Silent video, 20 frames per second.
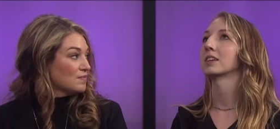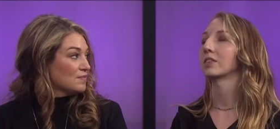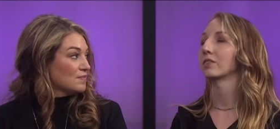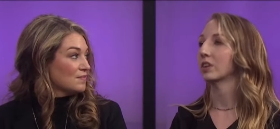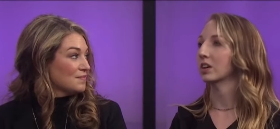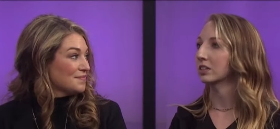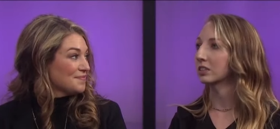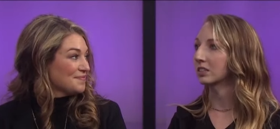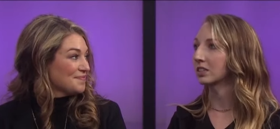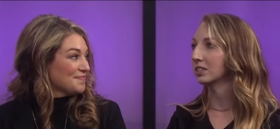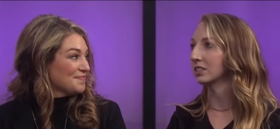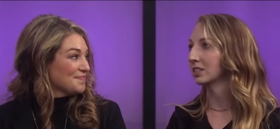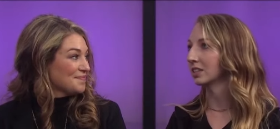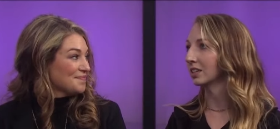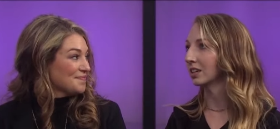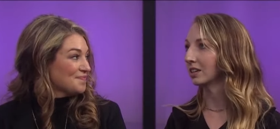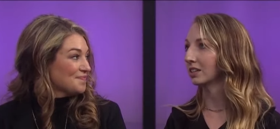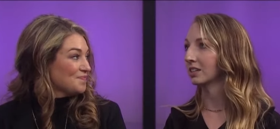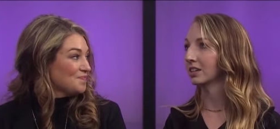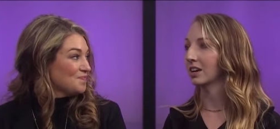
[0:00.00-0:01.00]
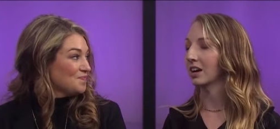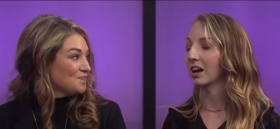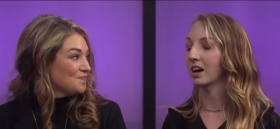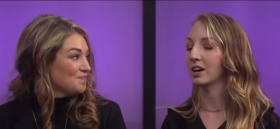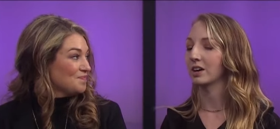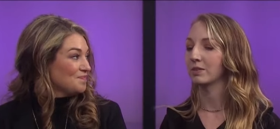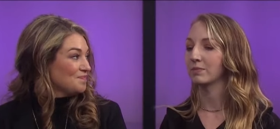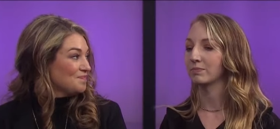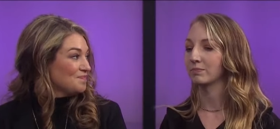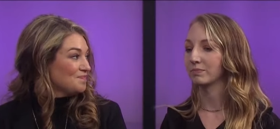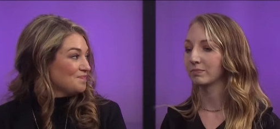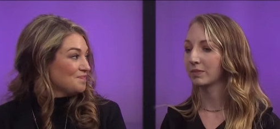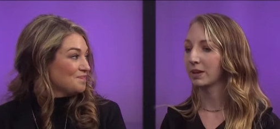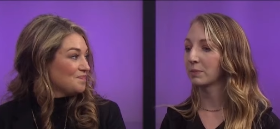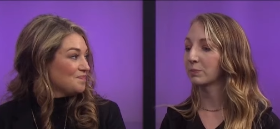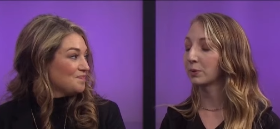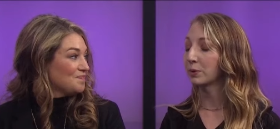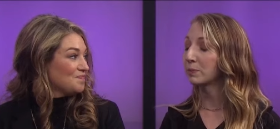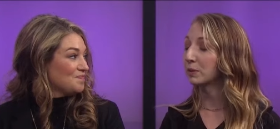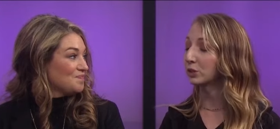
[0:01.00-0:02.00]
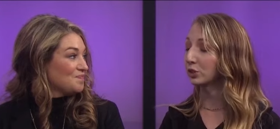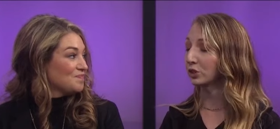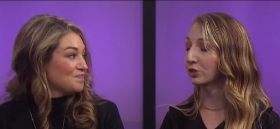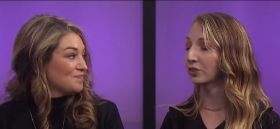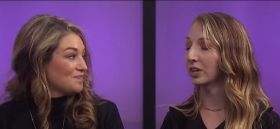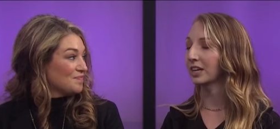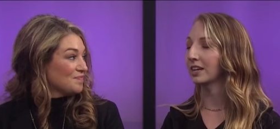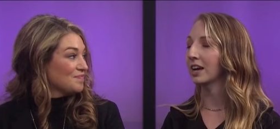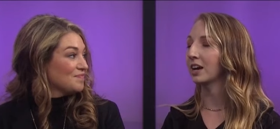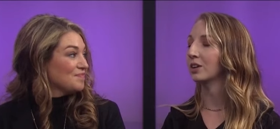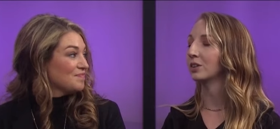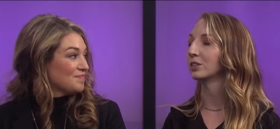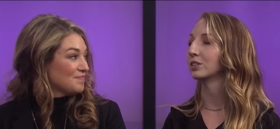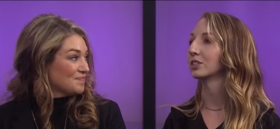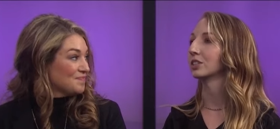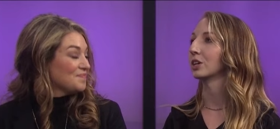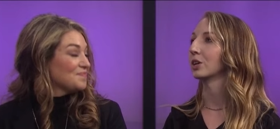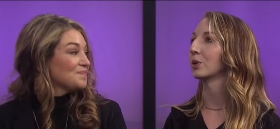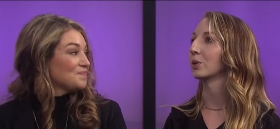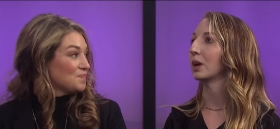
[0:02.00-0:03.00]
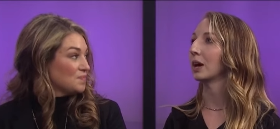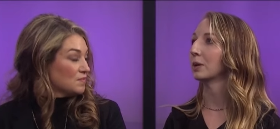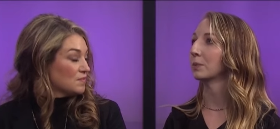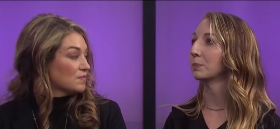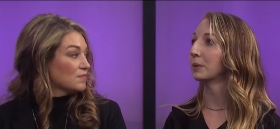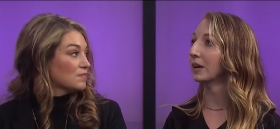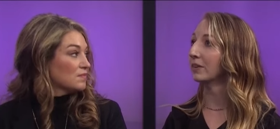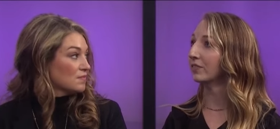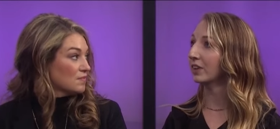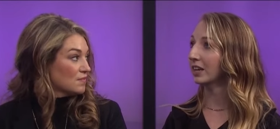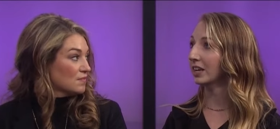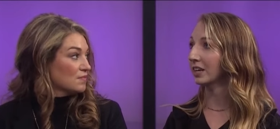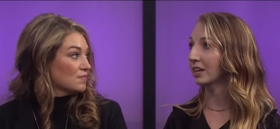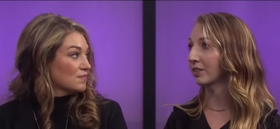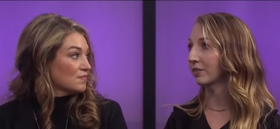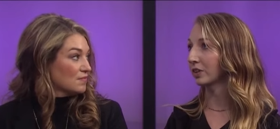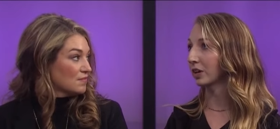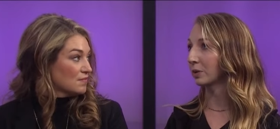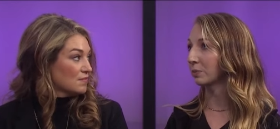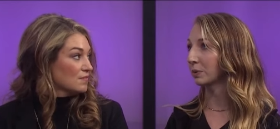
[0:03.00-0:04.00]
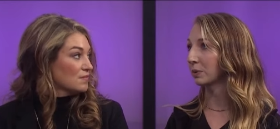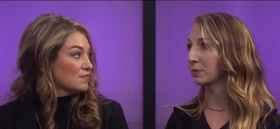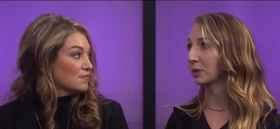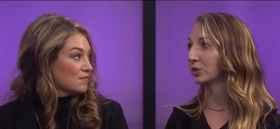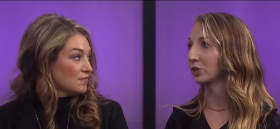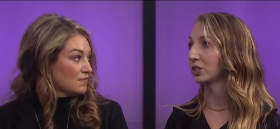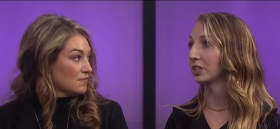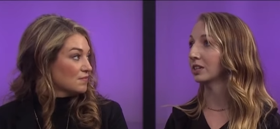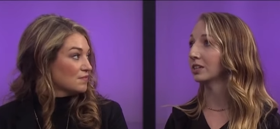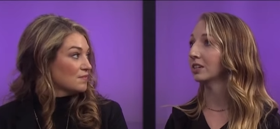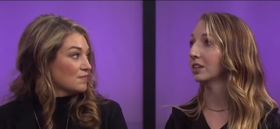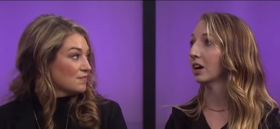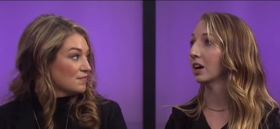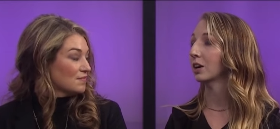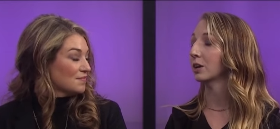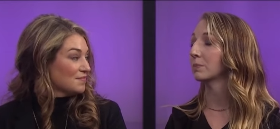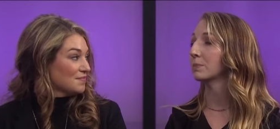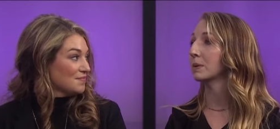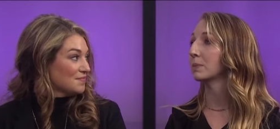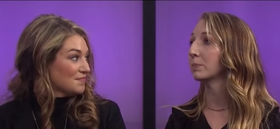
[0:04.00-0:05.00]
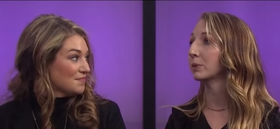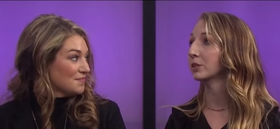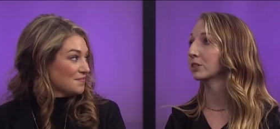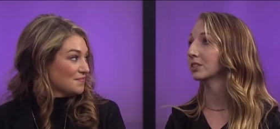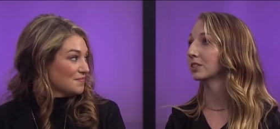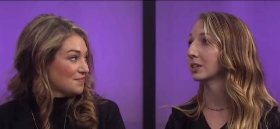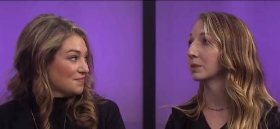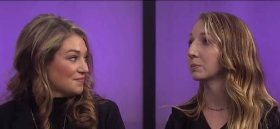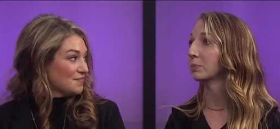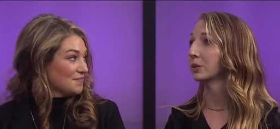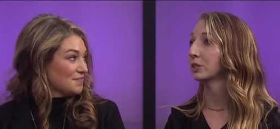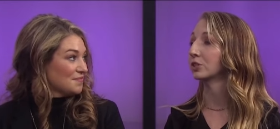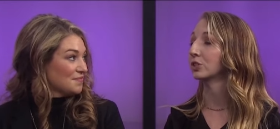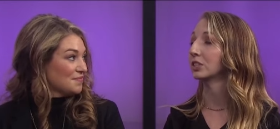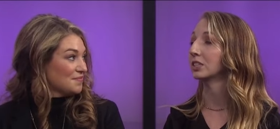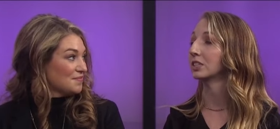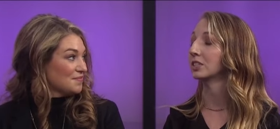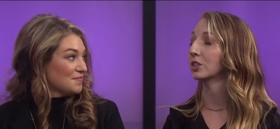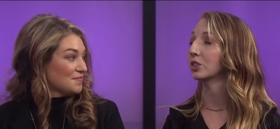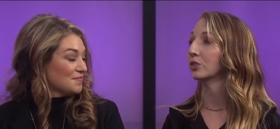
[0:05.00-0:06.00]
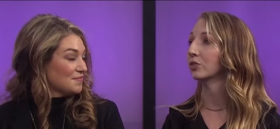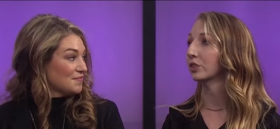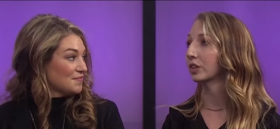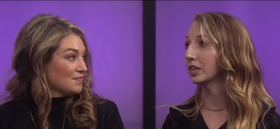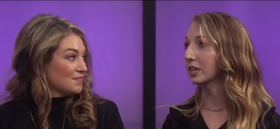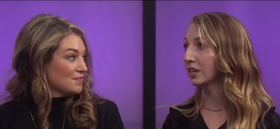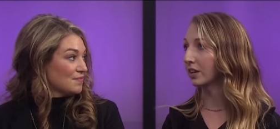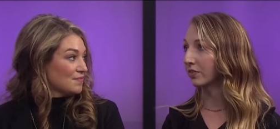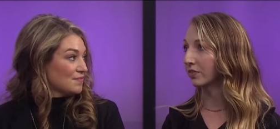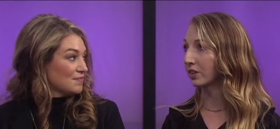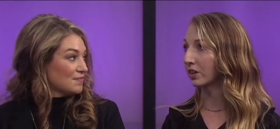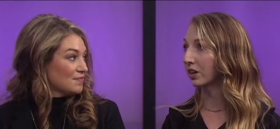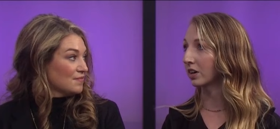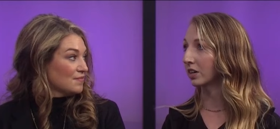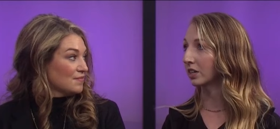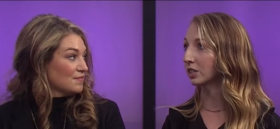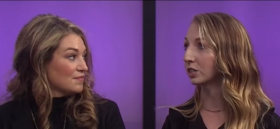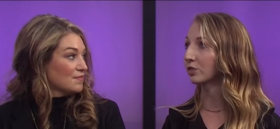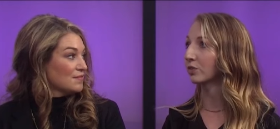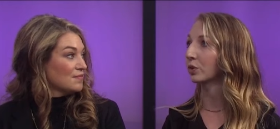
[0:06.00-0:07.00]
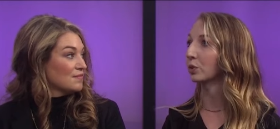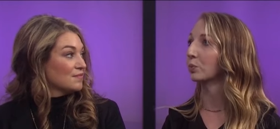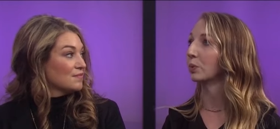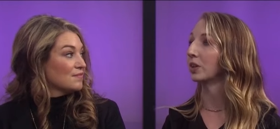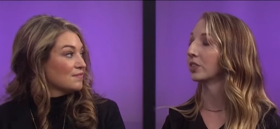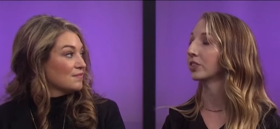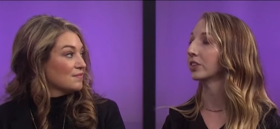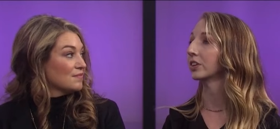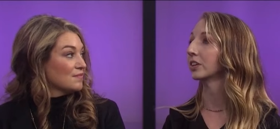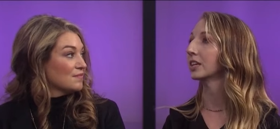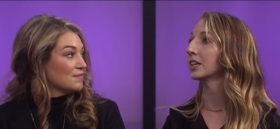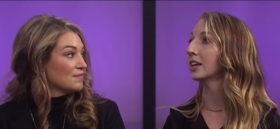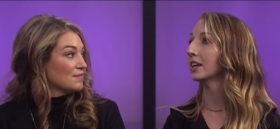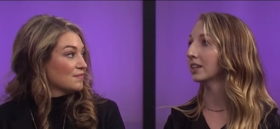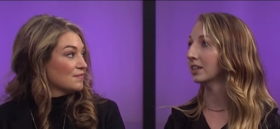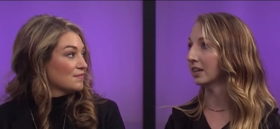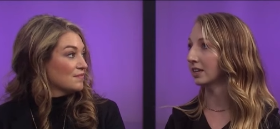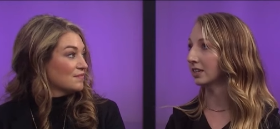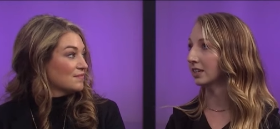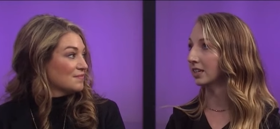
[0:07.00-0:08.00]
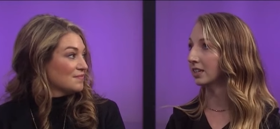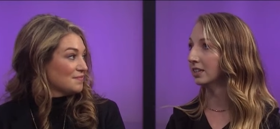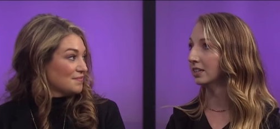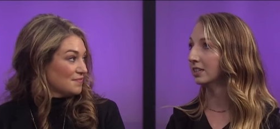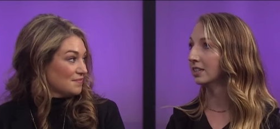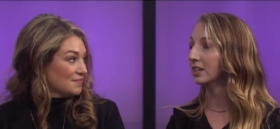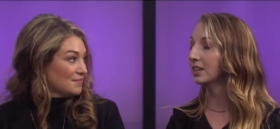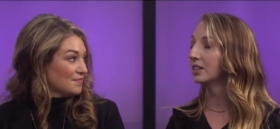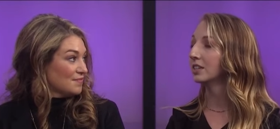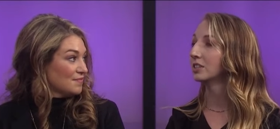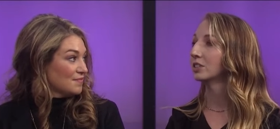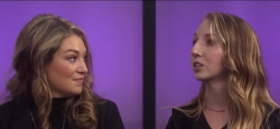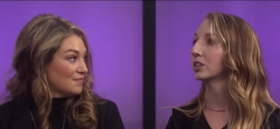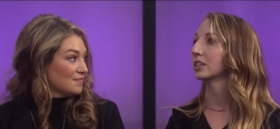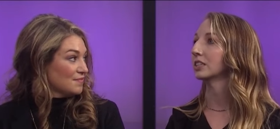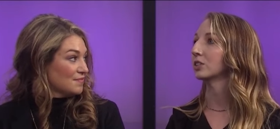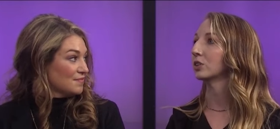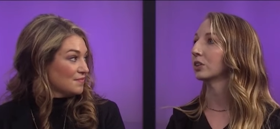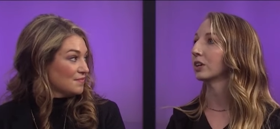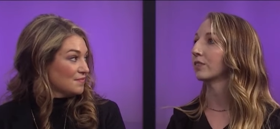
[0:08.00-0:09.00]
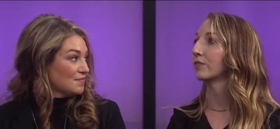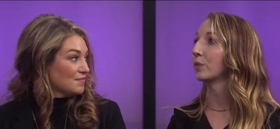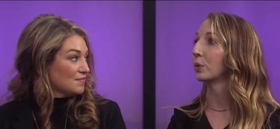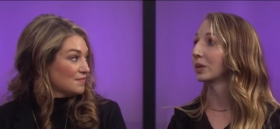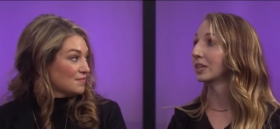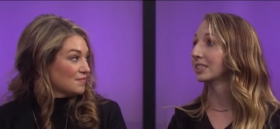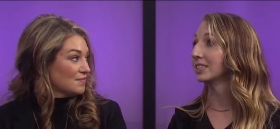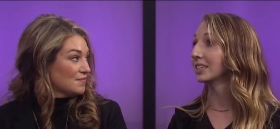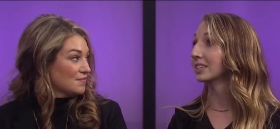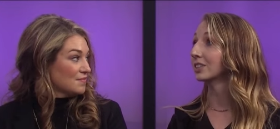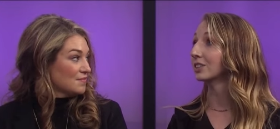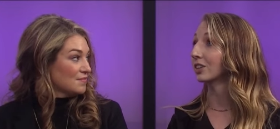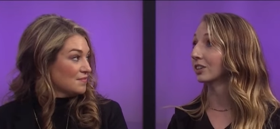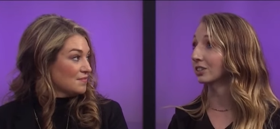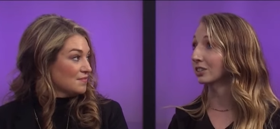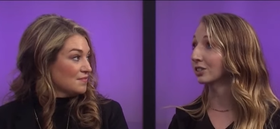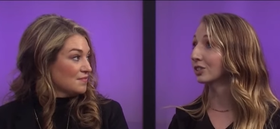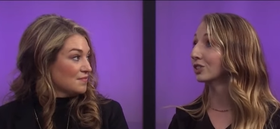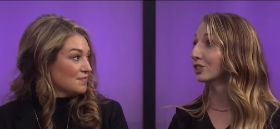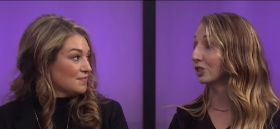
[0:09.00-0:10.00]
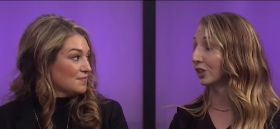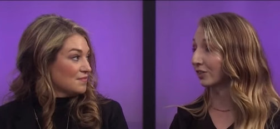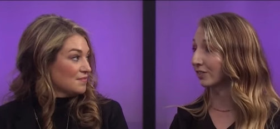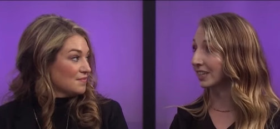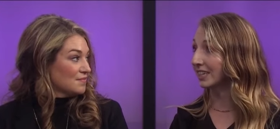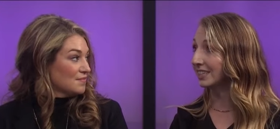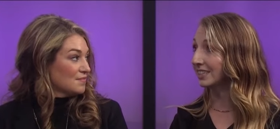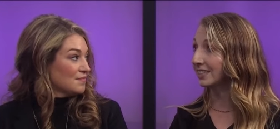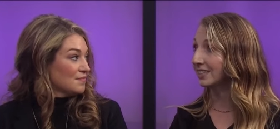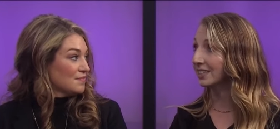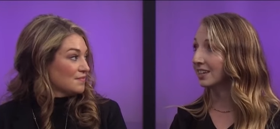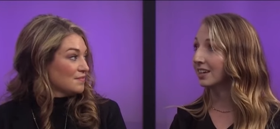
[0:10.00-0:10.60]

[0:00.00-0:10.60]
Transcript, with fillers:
Speaker 1: gift card season and, um, um, and promotion right now. So our Black Friday gift card promotion, our members can purchase three gift cards for $139.90. So that's only $46 a service.